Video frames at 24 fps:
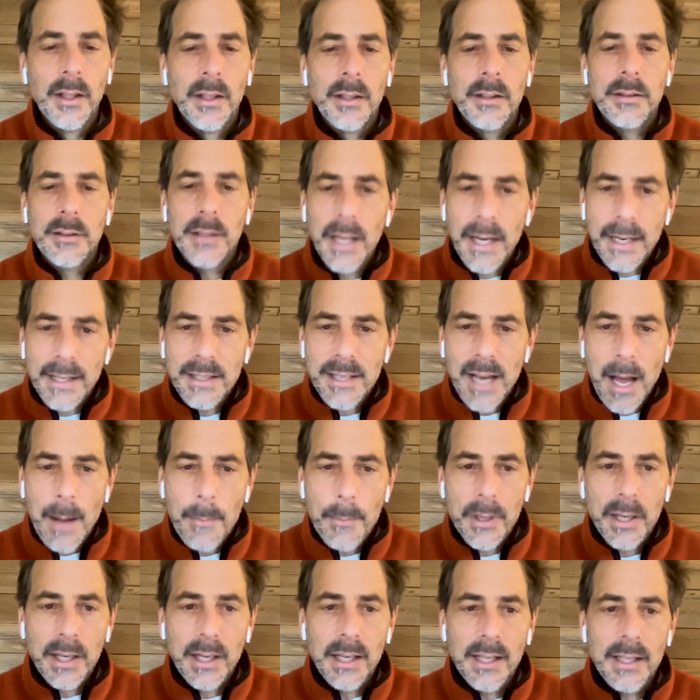Today's
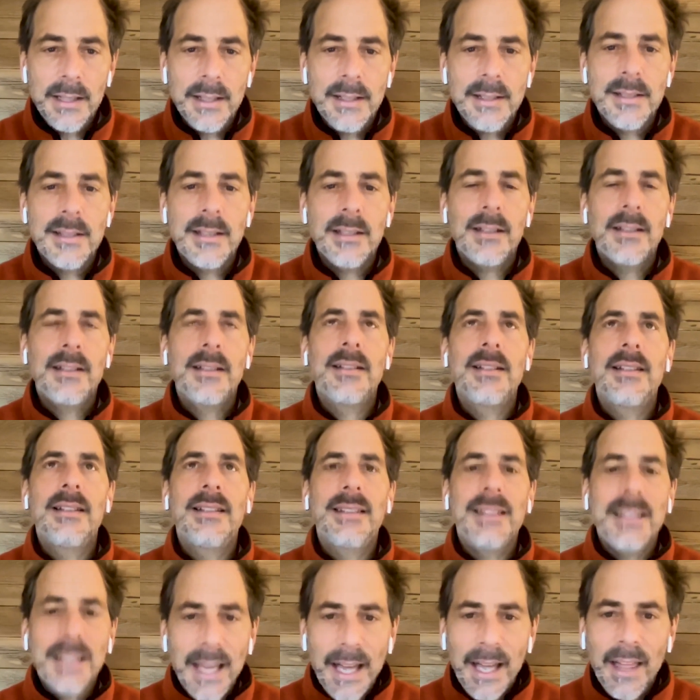topic is
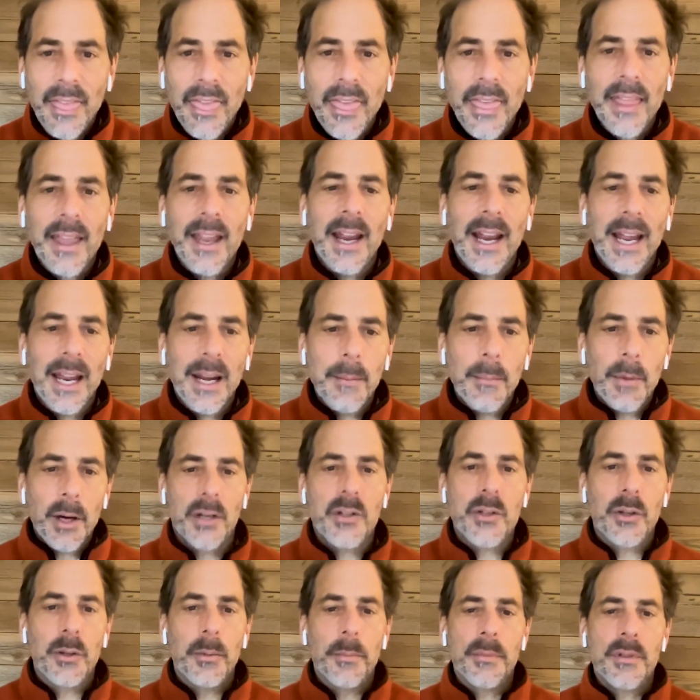death and
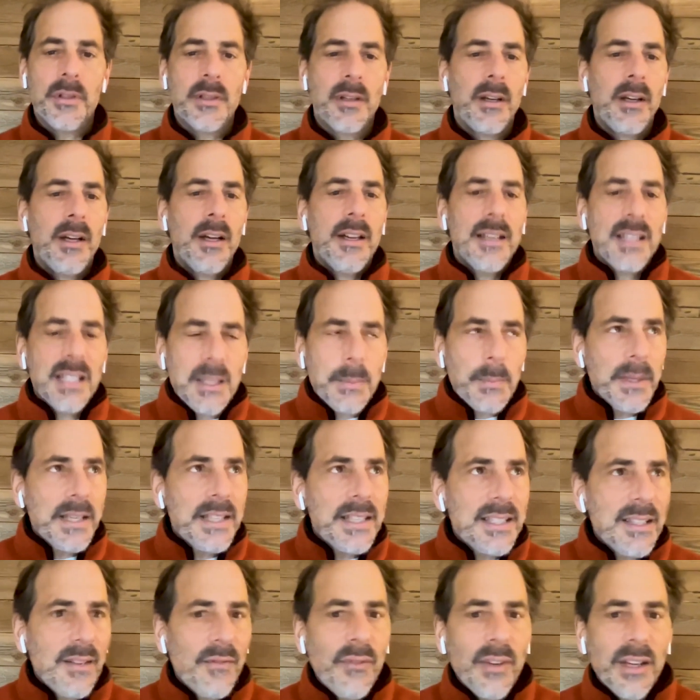mushrooms,
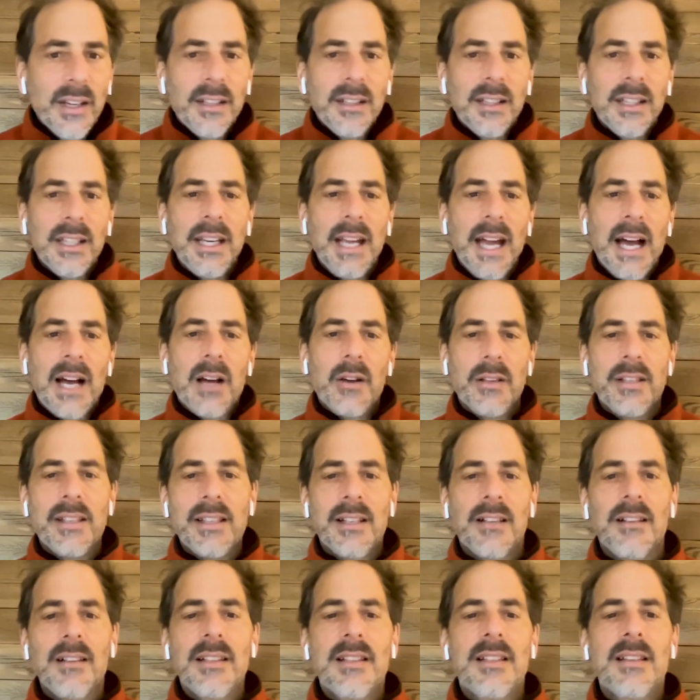specifically how
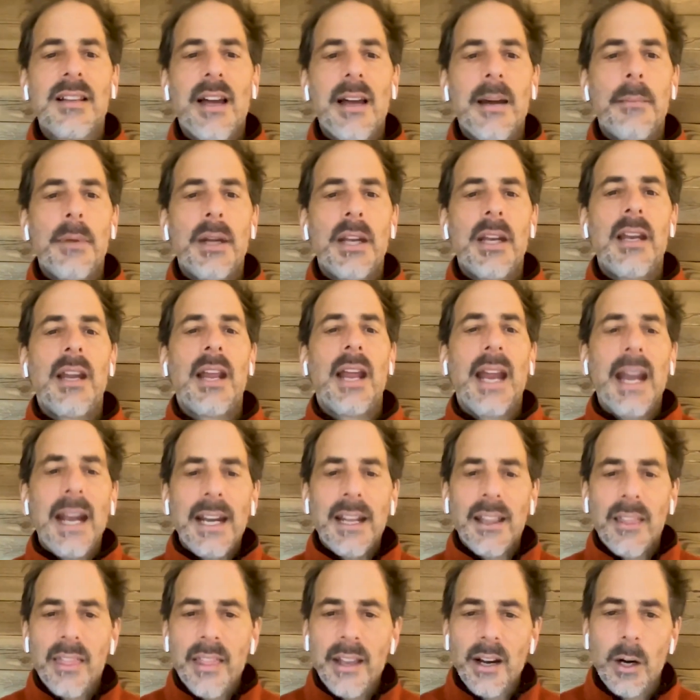
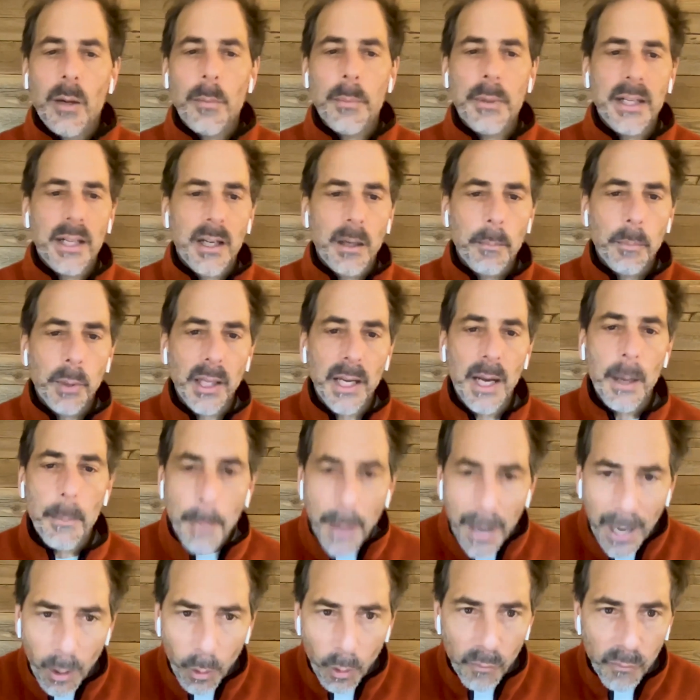psilocybin-aided therapy can play a
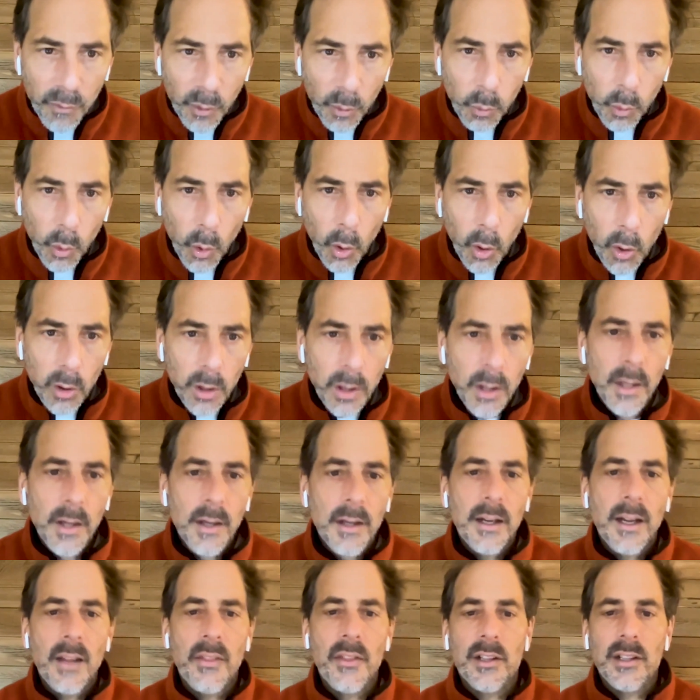powerful role
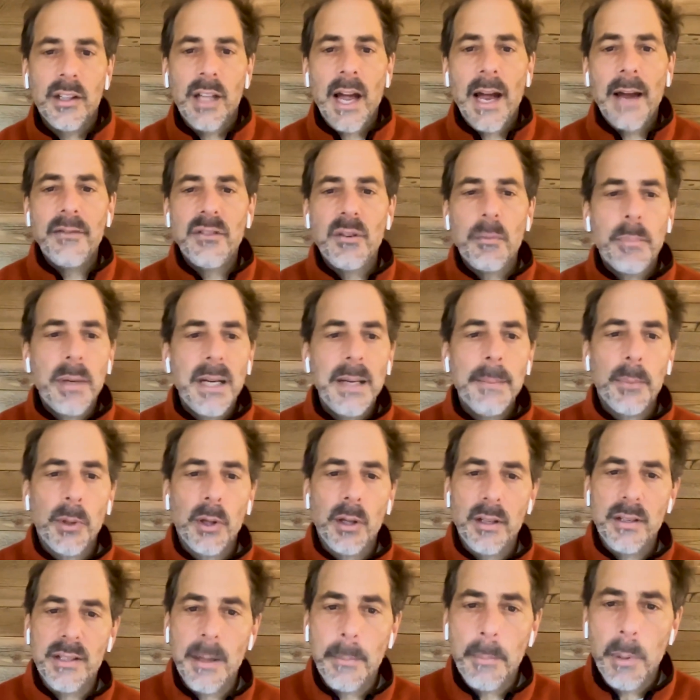in the lives of
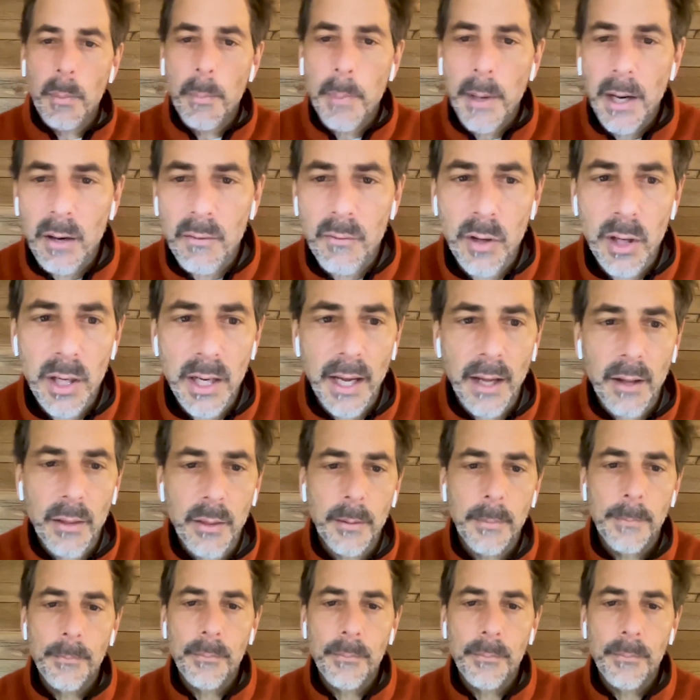people as they prepare for death.